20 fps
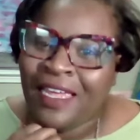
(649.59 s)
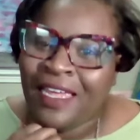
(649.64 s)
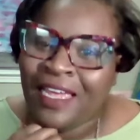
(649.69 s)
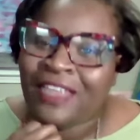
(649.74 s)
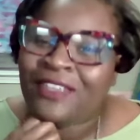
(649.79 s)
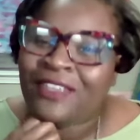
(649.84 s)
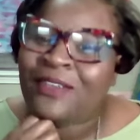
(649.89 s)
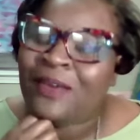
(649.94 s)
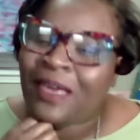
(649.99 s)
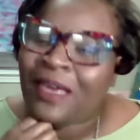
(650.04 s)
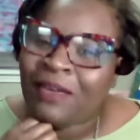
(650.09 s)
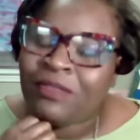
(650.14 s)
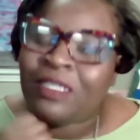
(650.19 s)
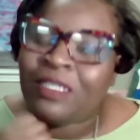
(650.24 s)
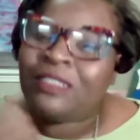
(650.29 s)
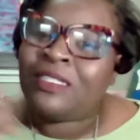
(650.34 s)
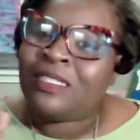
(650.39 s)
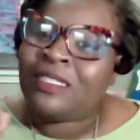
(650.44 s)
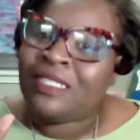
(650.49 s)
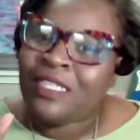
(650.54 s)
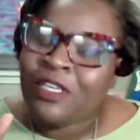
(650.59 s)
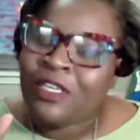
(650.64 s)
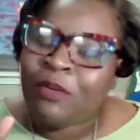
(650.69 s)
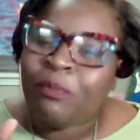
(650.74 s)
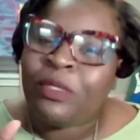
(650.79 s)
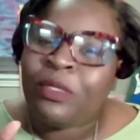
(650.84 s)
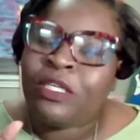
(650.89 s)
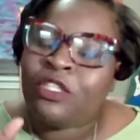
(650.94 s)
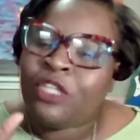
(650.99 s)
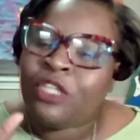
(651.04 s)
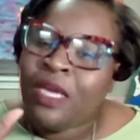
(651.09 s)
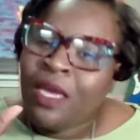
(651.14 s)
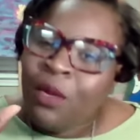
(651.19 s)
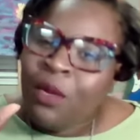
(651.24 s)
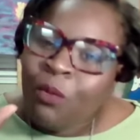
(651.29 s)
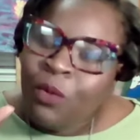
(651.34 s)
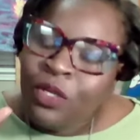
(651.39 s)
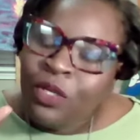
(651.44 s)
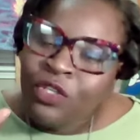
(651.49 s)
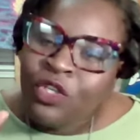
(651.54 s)
And you have to still, but
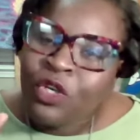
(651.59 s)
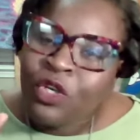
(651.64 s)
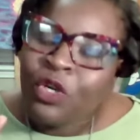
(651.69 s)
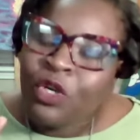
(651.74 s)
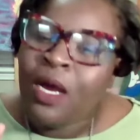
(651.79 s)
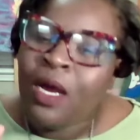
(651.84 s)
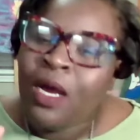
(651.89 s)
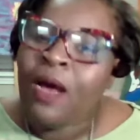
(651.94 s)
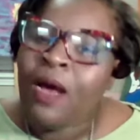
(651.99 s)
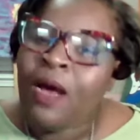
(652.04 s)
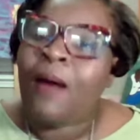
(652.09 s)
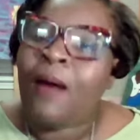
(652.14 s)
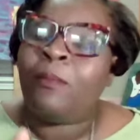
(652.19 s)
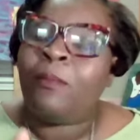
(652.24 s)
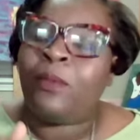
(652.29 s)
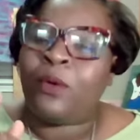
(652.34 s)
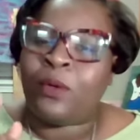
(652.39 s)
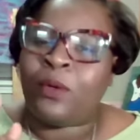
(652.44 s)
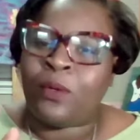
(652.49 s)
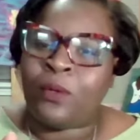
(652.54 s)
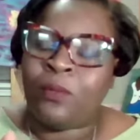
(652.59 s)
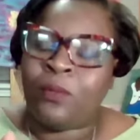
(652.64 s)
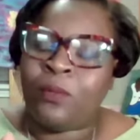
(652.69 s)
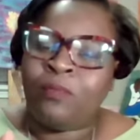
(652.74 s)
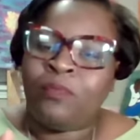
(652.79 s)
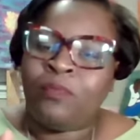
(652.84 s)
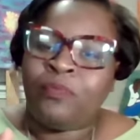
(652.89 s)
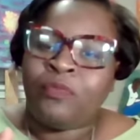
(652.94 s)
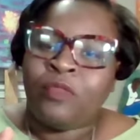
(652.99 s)
when you're humble,